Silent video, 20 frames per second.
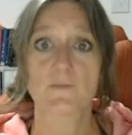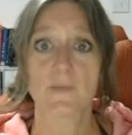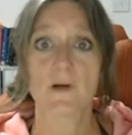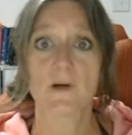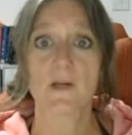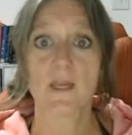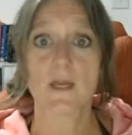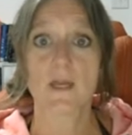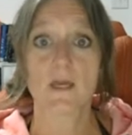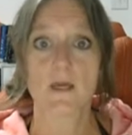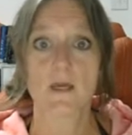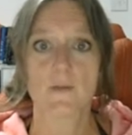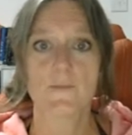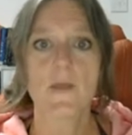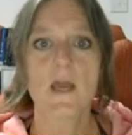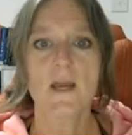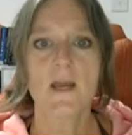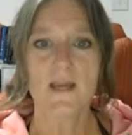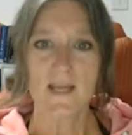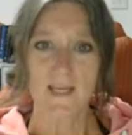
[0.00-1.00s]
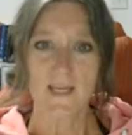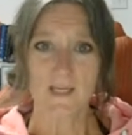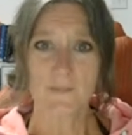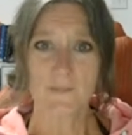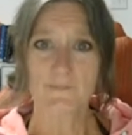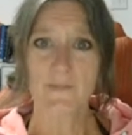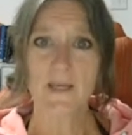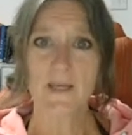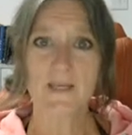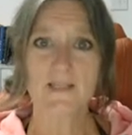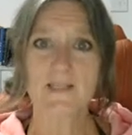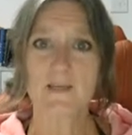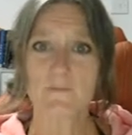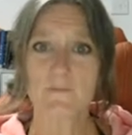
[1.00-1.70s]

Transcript: by him, it makes him